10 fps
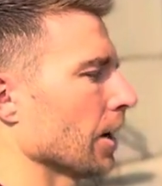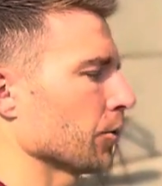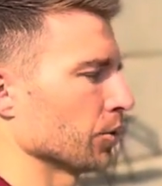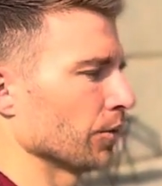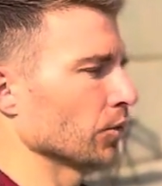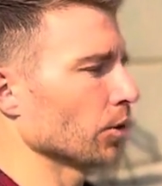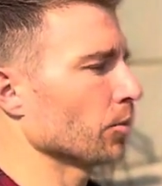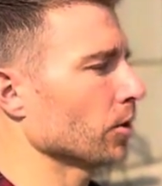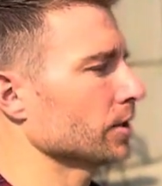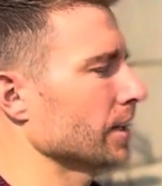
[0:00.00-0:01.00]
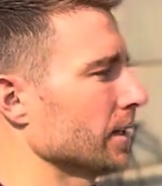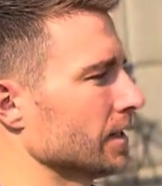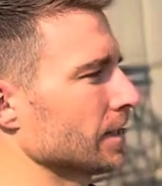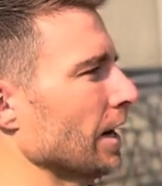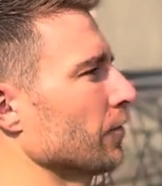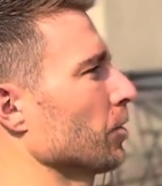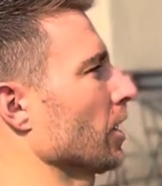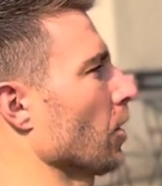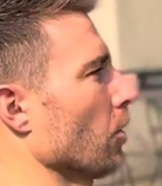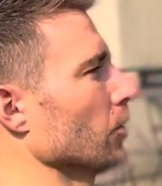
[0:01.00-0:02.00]
through the floorboards, instead of
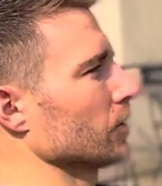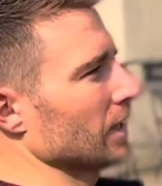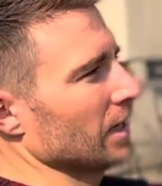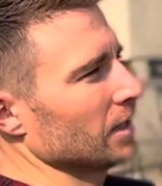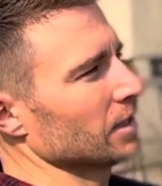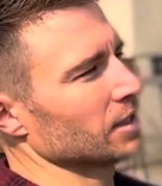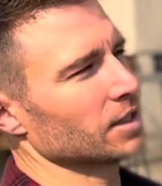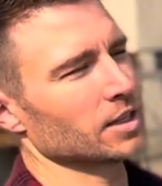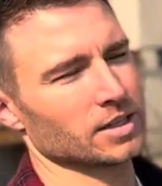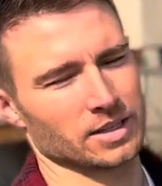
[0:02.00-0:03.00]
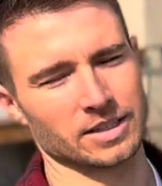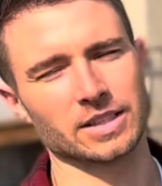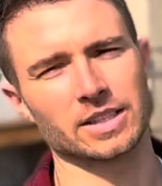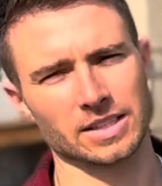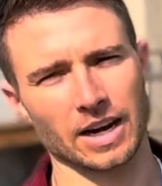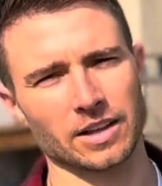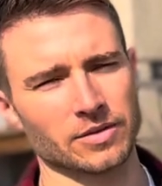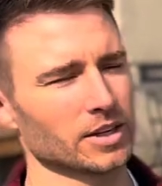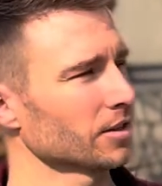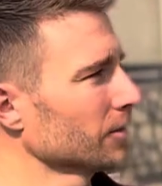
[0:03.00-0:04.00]
putting holes into the side of
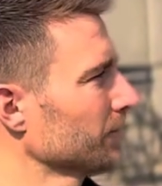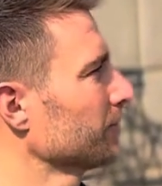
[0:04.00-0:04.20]
the vehicle.